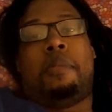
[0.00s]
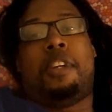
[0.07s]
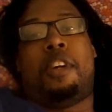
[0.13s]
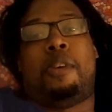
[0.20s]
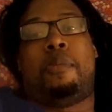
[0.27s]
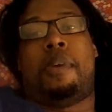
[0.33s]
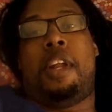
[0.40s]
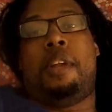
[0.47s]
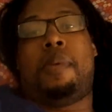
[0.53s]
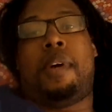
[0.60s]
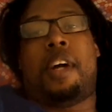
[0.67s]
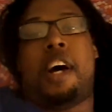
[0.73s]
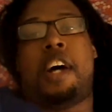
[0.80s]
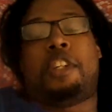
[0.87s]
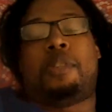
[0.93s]
But anyway, guys, I
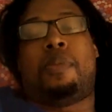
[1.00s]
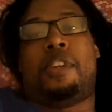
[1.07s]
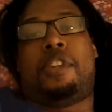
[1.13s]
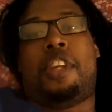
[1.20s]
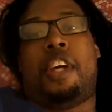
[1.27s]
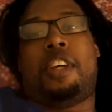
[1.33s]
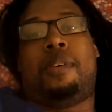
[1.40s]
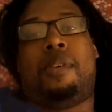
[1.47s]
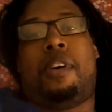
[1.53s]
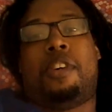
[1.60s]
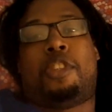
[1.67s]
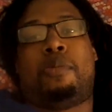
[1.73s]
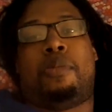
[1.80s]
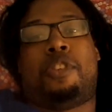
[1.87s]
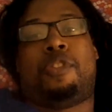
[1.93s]
want to thank you all so much
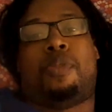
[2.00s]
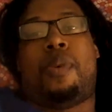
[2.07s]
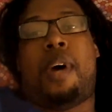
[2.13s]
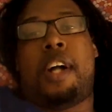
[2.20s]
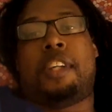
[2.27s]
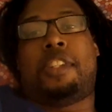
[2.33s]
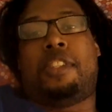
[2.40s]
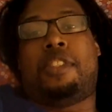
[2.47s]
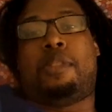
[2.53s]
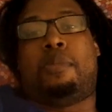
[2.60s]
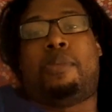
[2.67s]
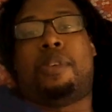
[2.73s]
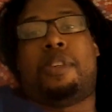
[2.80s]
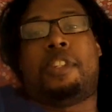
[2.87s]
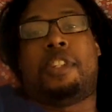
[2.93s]
for watching. It's your boy
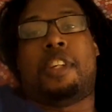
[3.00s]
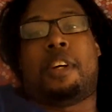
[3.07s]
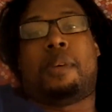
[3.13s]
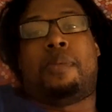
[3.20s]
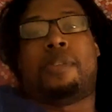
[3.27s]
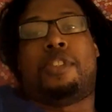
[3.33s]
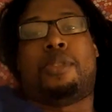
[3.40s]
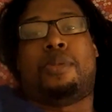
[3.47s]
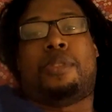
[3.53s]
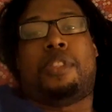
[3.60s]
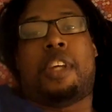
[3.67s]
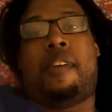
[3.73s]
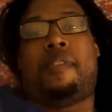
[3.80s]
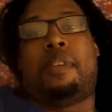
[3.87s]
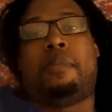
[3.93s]
Tennek127,
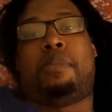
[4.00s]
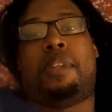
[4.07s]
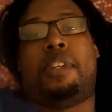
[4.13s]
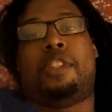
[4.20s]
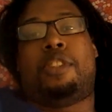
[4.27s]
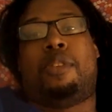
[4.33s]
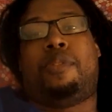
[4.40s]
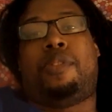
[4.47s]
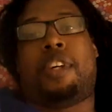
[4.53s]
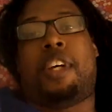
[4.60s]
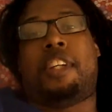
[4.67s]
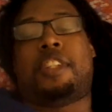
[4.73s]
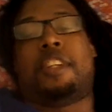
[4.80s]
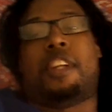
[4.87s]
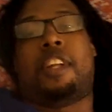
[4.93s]
and please don't forget to
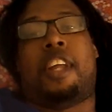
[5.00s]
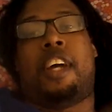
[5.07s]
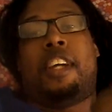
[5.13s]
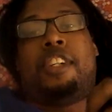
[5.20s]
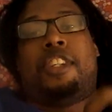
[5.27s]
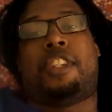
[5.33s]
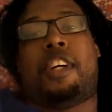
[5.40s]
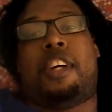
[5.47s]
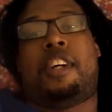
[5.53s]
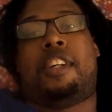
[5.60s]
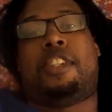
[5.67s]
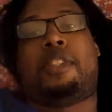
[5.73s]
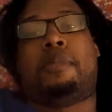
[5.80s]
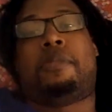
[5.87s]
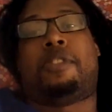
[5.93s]
like, share, and
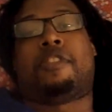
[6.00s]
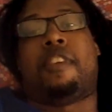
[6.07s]
subscribe.